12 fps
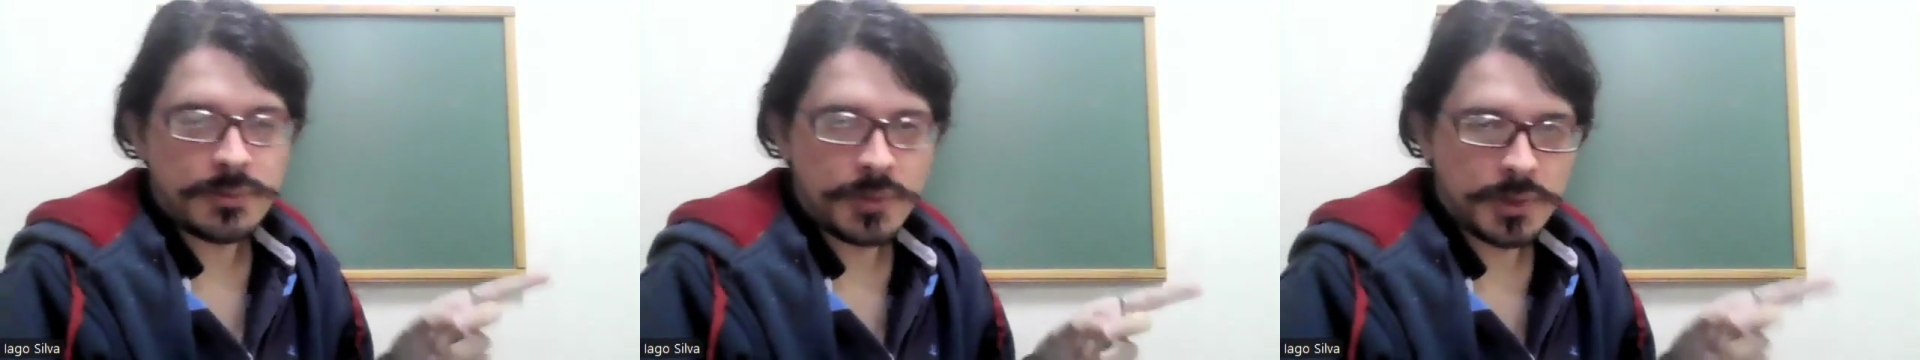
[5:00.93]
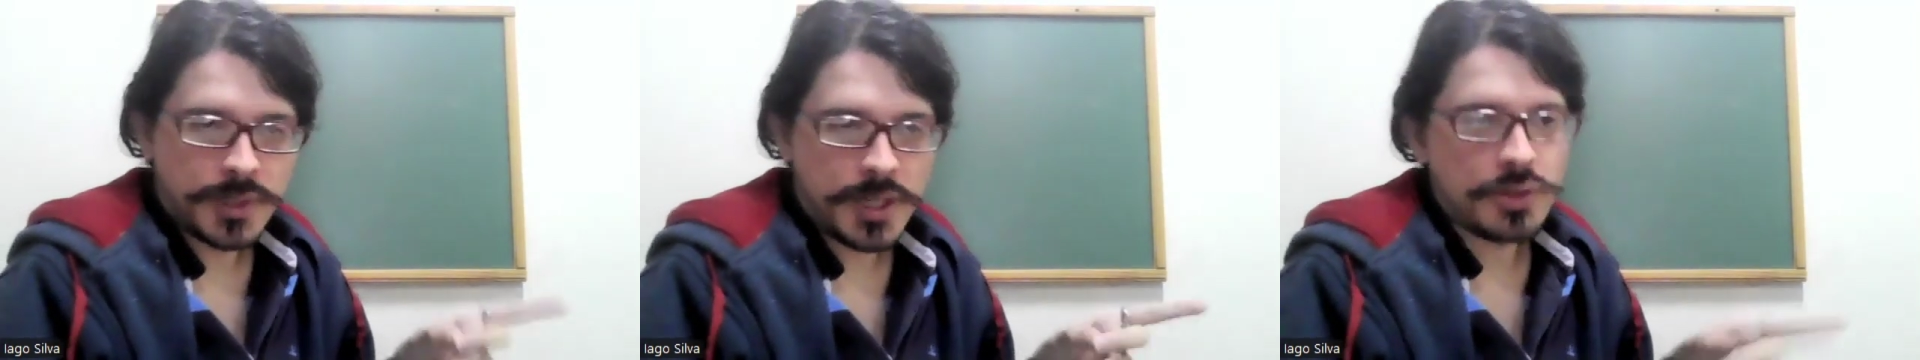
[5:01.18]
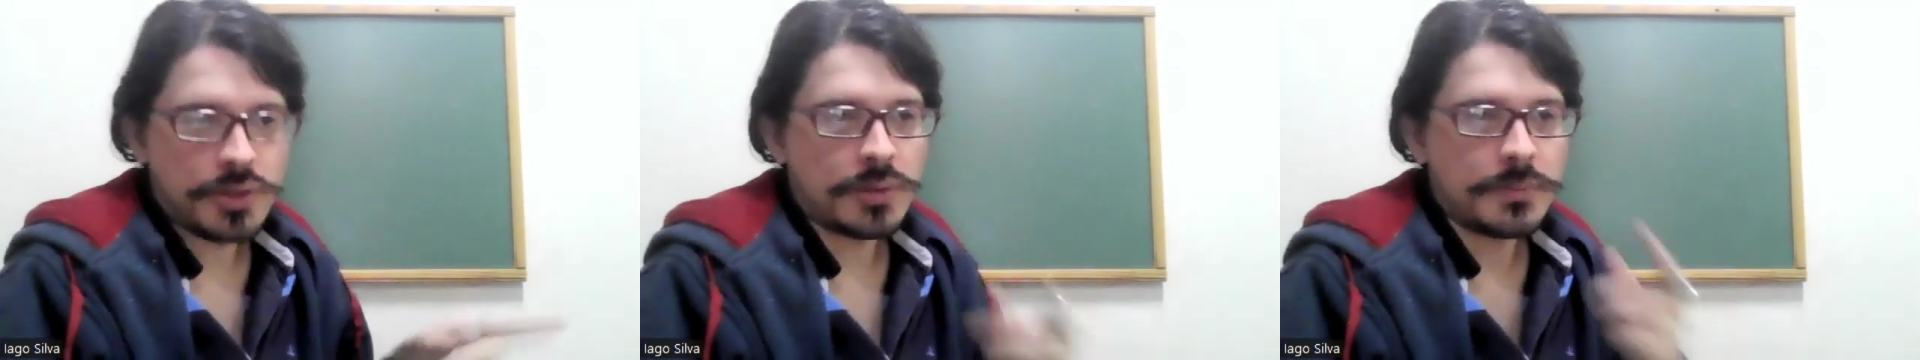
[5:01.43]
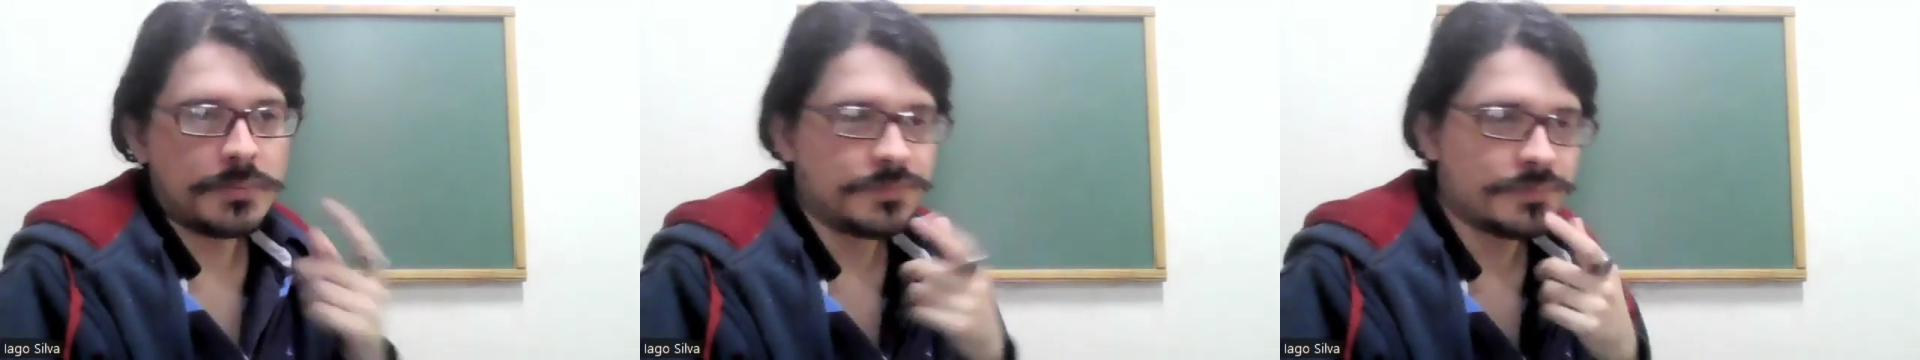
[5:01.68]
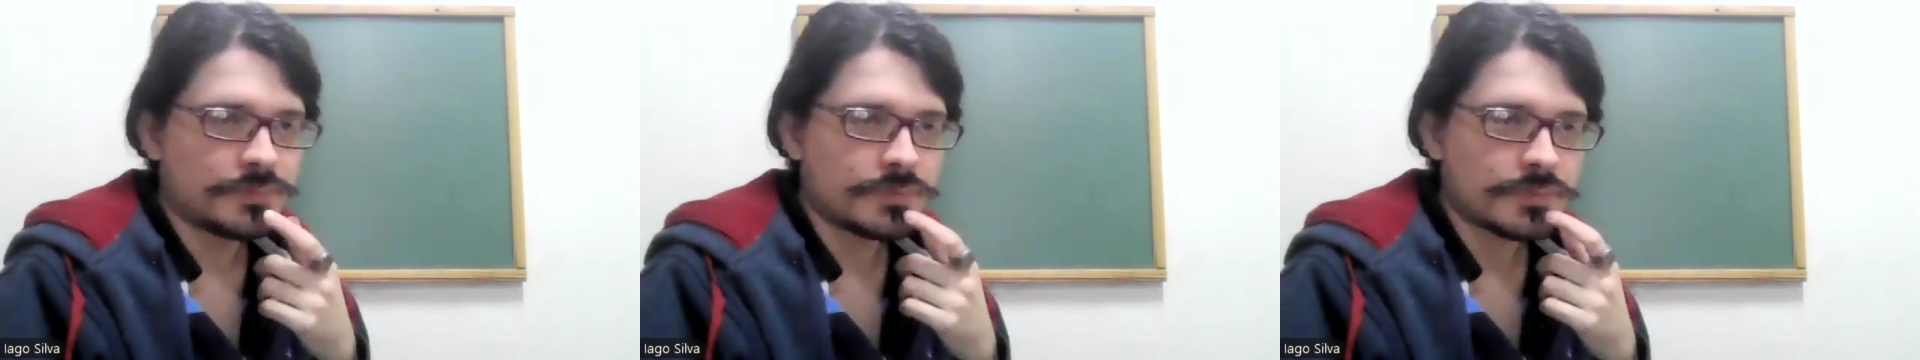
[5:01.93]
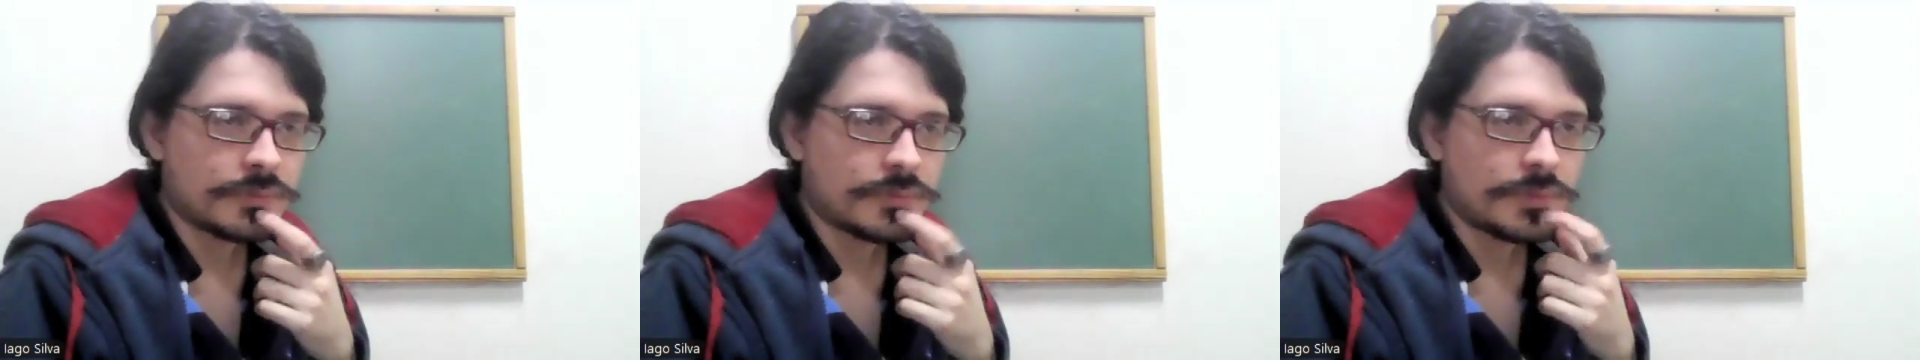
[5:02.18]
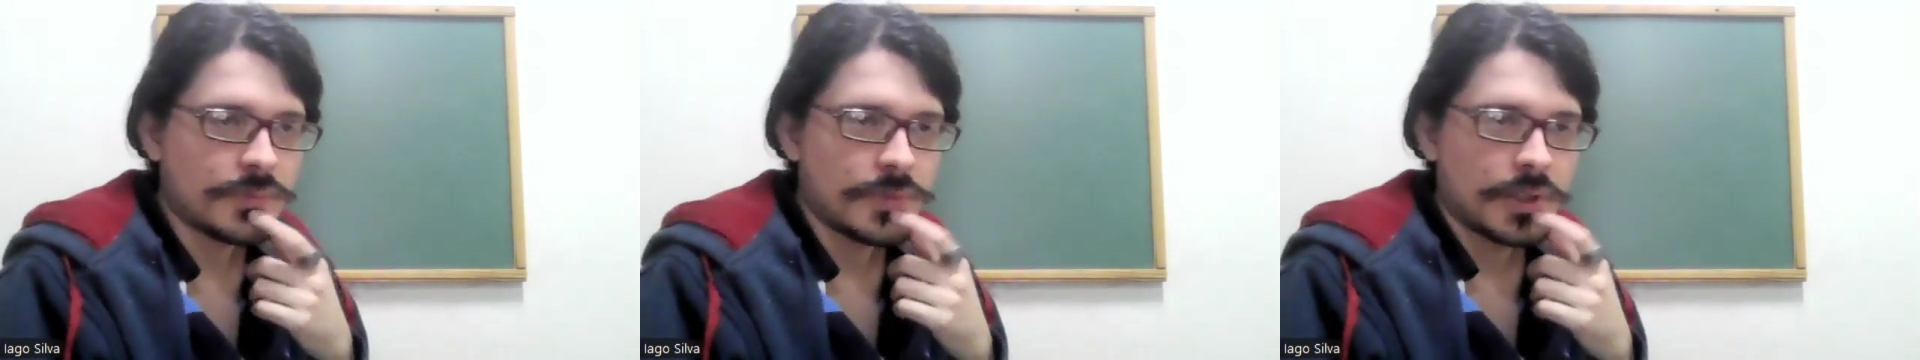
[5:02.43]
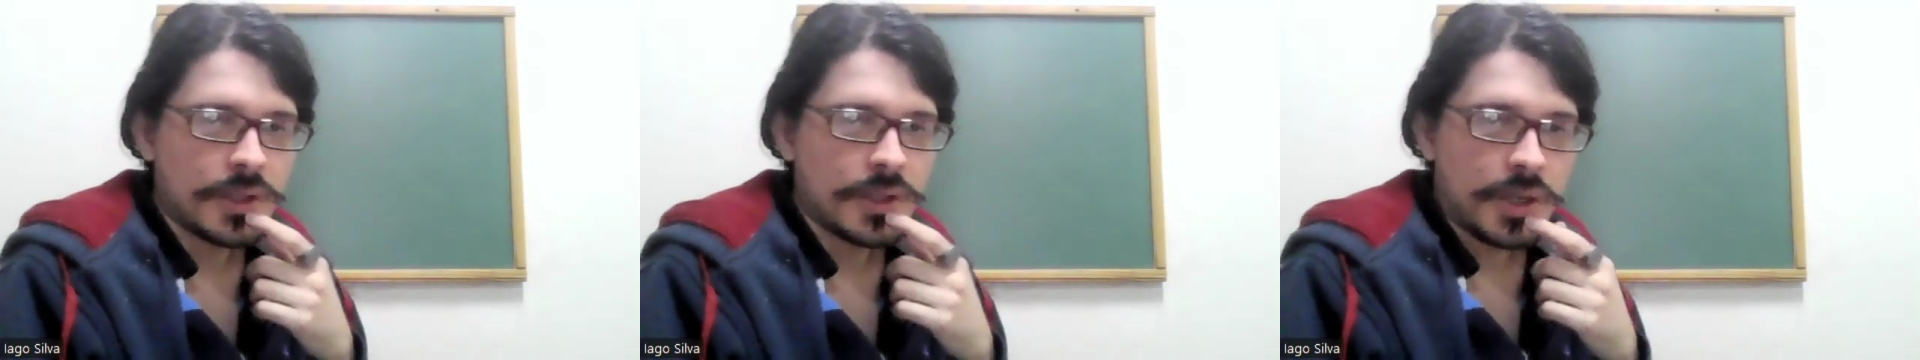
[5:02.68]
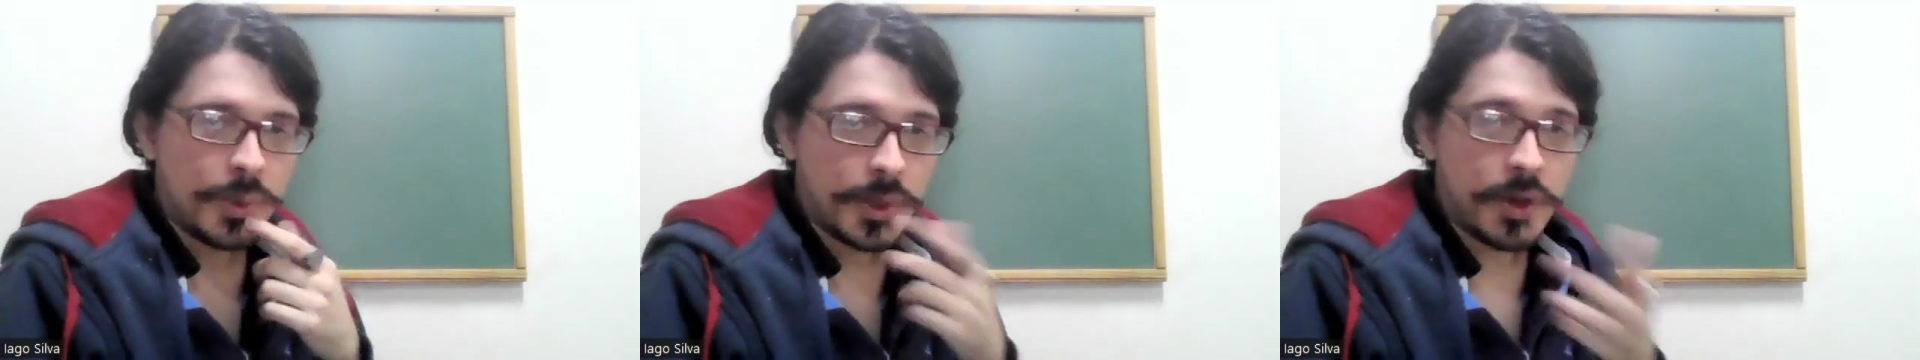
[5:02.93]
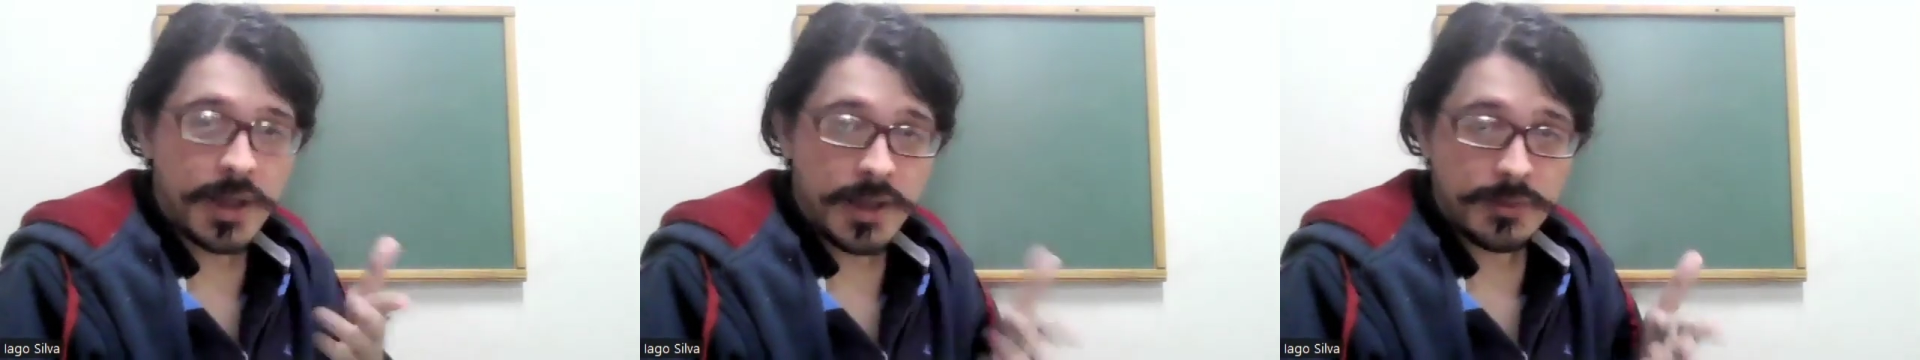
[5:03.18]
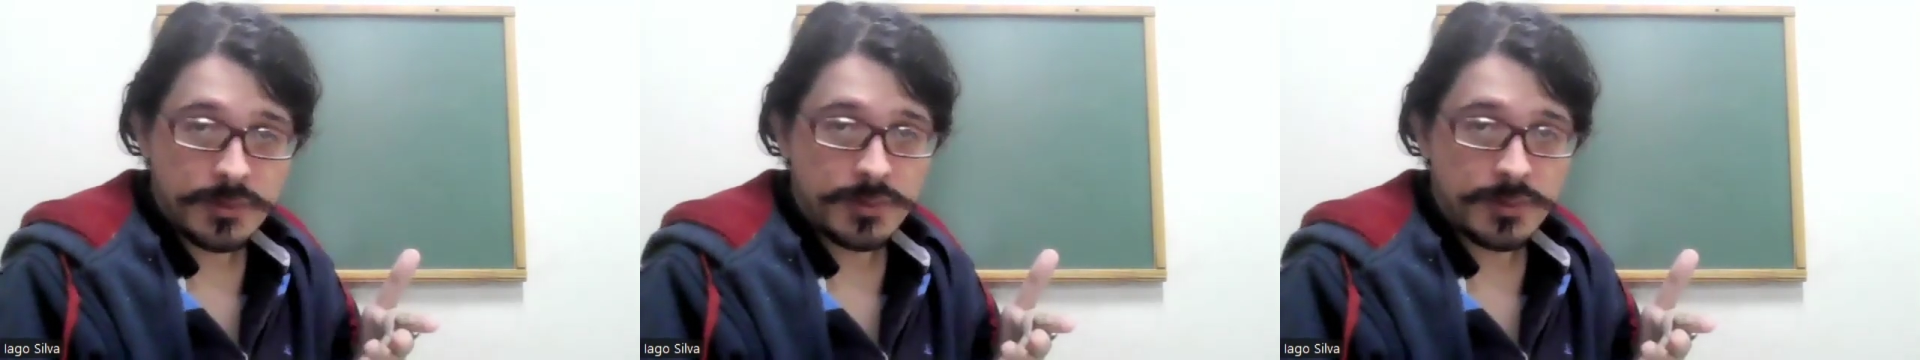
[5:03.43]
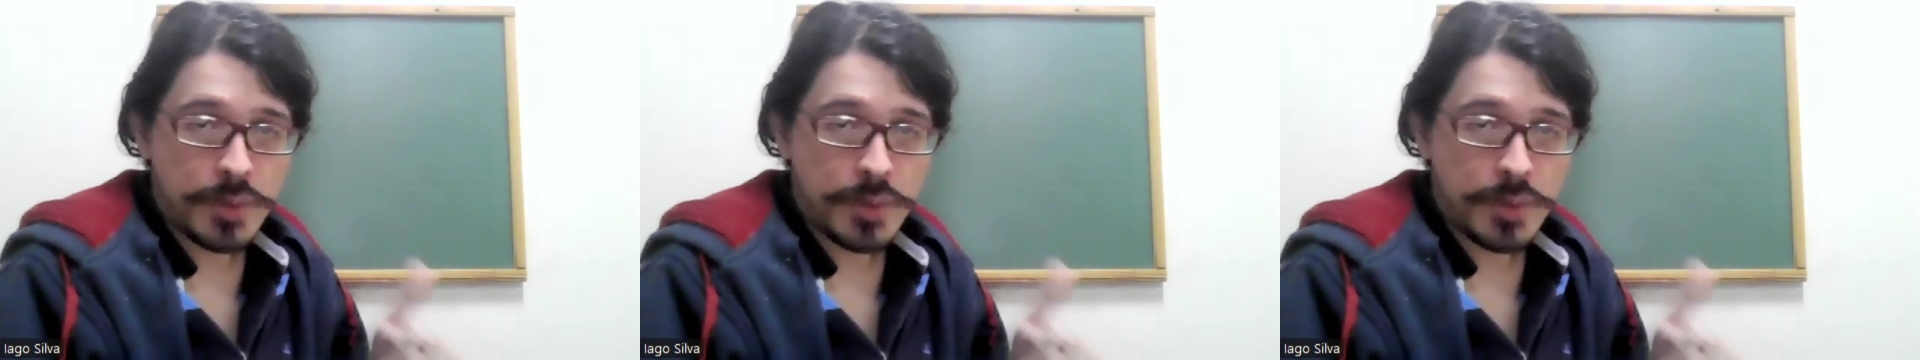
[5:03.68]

falsification. we gotta have